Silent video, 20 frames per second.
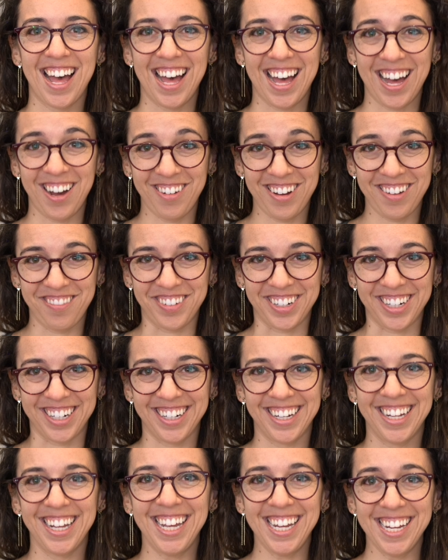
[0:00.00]

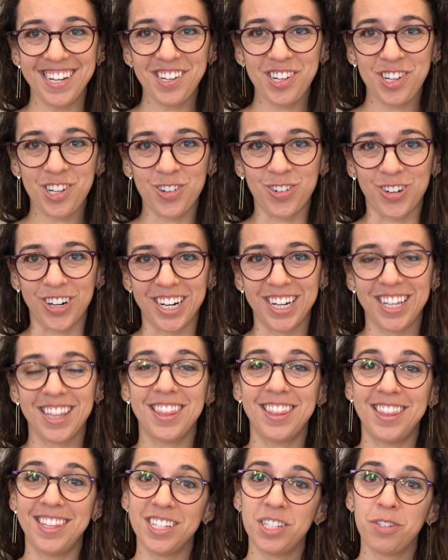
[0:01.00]
However, in short,
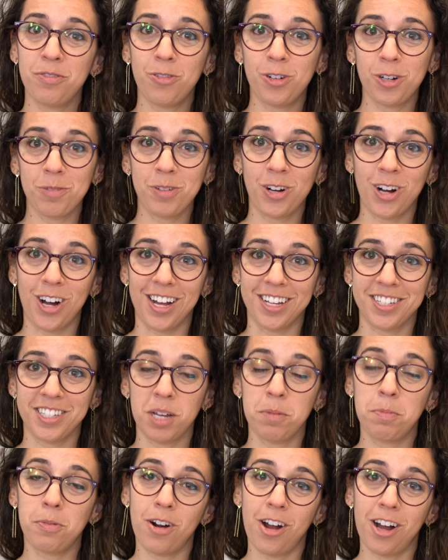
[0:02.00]
this form costs
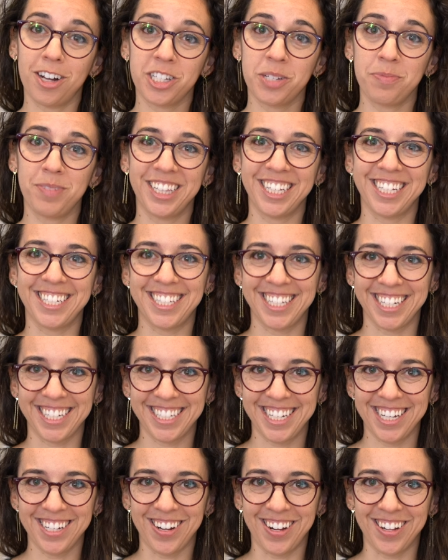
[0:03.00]
approximately
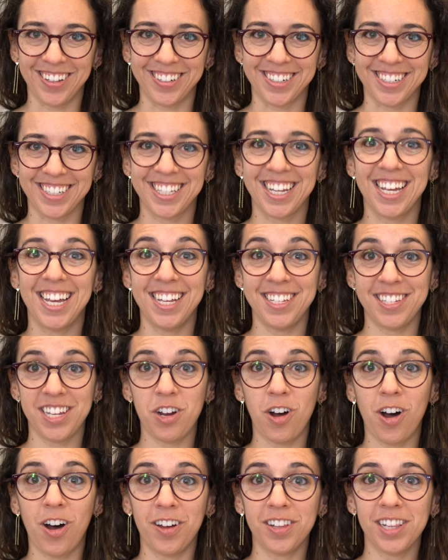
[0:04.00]
$60, is
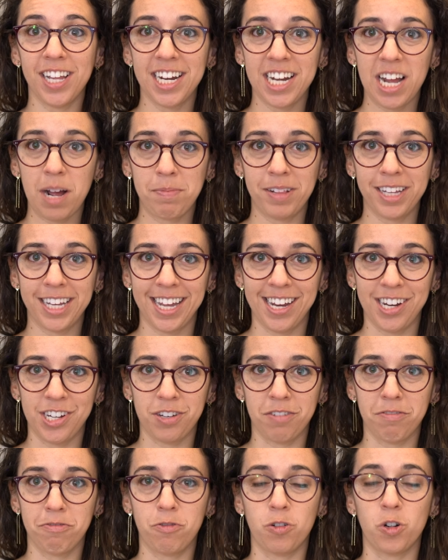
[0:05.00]
an online
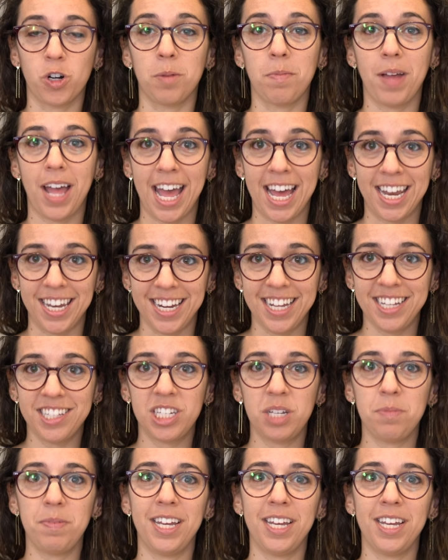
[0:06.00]
application form, and needs to